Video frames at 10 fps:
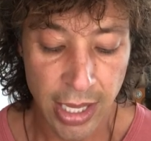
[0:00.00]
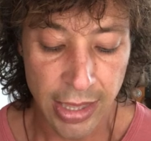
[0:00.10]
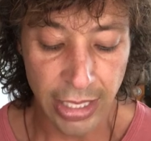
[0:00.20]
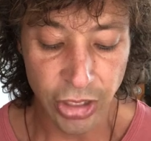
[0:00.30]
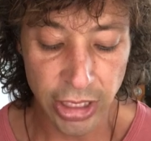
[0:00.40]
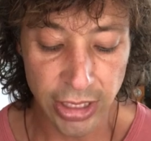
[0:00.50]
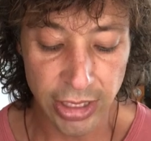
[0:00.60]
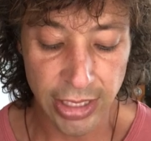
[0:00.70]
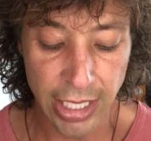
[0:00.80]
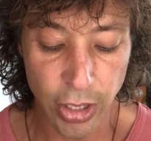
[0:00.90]
Then
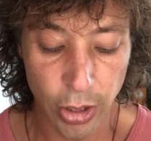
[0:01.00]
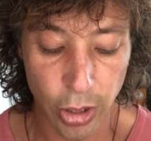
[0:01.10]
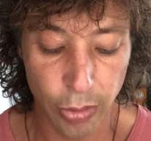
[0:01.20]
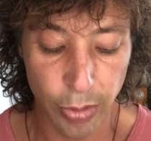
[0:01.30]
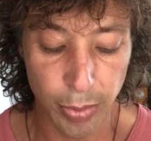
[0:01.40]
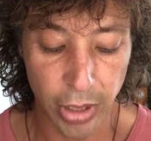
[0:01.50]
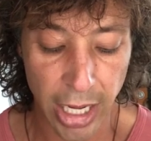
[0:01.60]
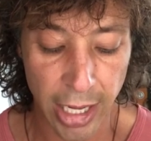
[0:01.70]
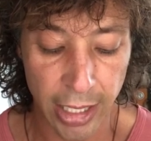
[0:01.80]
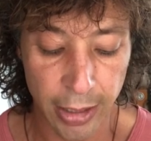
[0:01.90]
Jesus said to her in
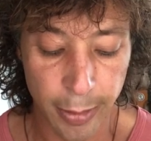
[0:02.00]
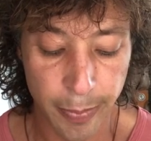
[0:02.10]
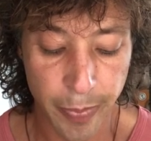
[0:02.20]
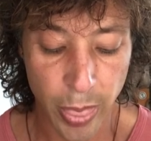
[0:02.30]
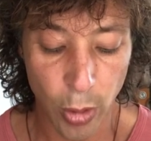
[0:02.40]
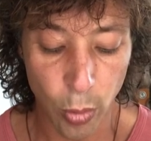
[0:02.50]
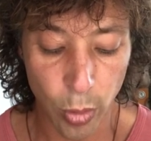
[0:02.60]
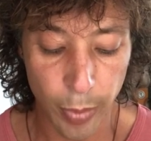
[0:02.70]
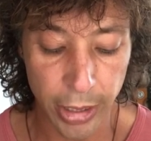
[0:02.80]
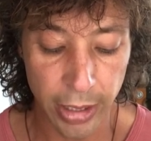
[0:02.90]
reply, 'O
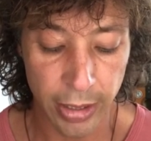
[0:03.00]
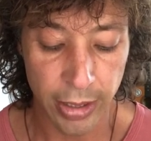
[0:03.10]
woman,